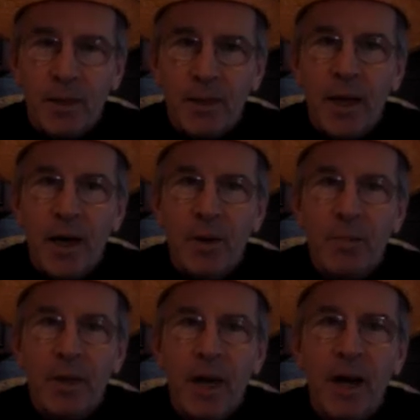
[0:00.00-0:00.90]
they
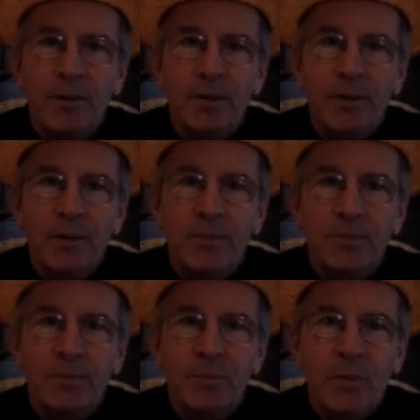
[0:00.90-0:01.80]
help me out.
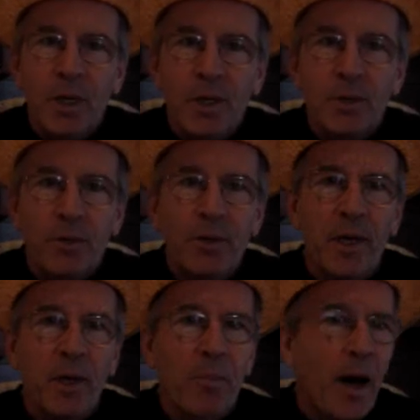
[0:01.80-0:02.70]
So
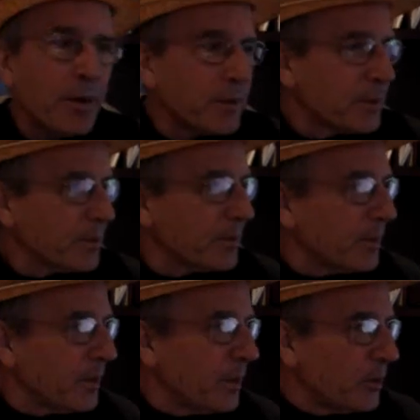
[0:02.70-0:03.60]
think about it.
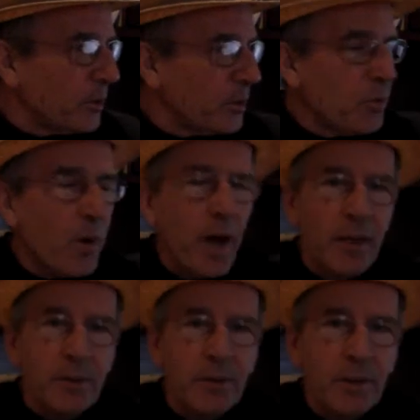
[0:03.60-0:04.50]
Do you
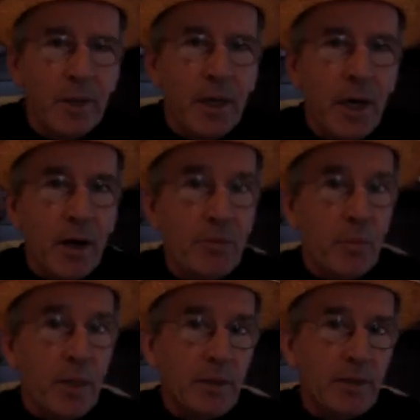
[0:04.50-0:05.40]
want the
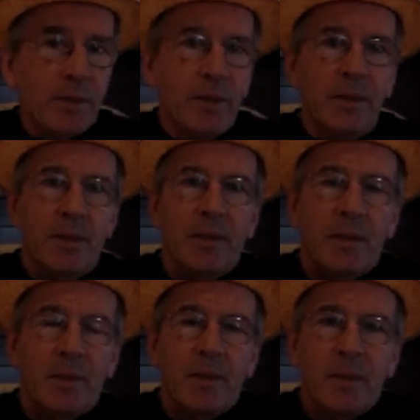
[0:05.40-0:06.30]
government
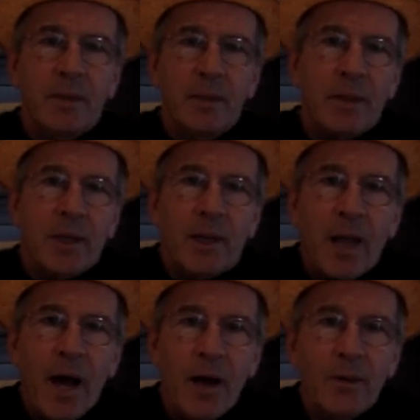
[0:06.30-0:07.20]
that
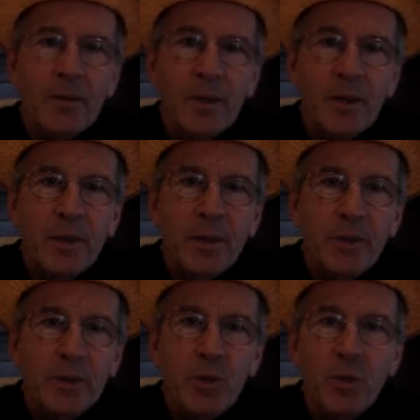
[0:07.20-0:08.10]
allowed
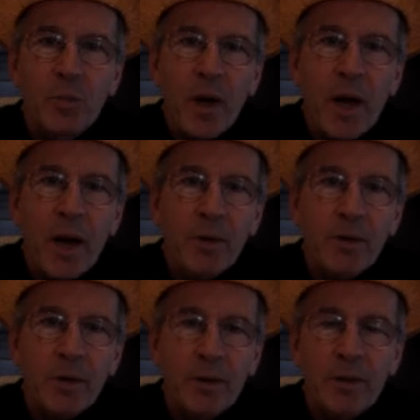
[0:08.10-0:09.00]
the shoe
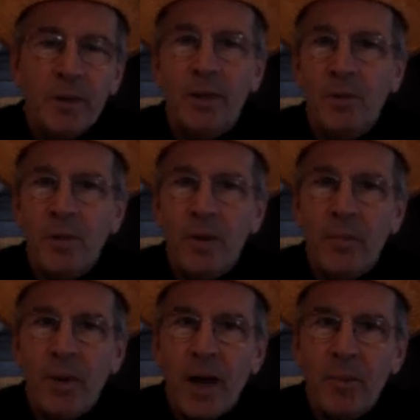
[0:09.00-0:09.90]
bomber, the underwear
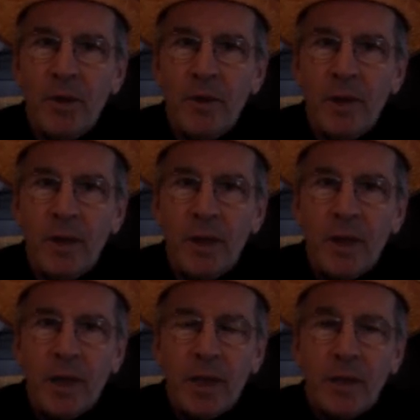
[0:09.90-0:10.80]
bomber,
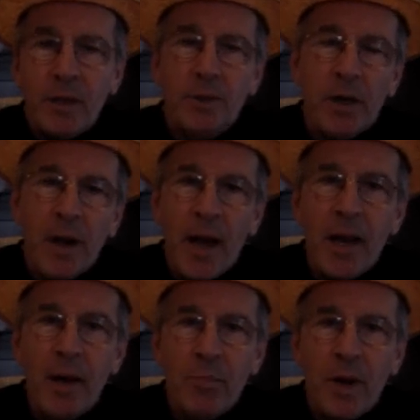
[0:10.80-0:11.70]
and the
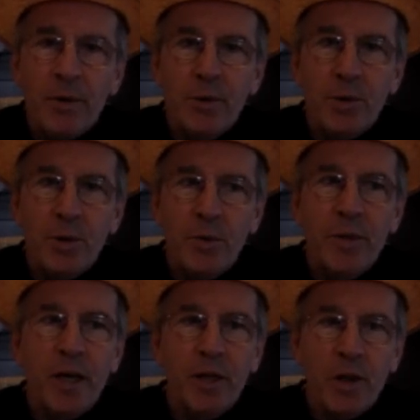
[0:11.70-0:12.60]
Sarnaya brothers, who
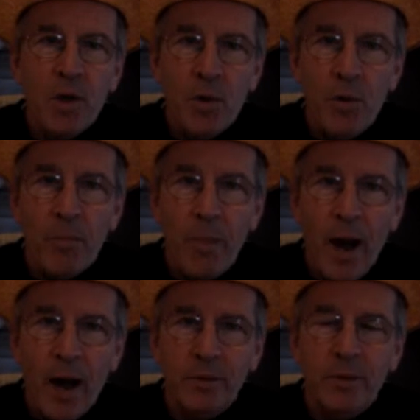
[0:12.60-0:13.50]
they knew
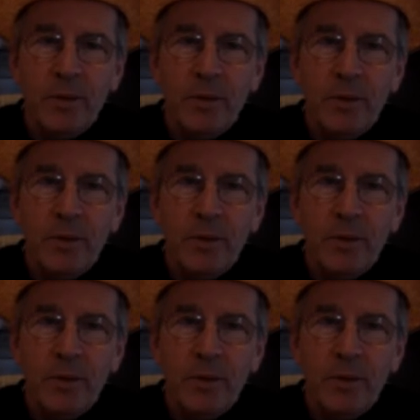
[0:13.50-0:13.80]
about,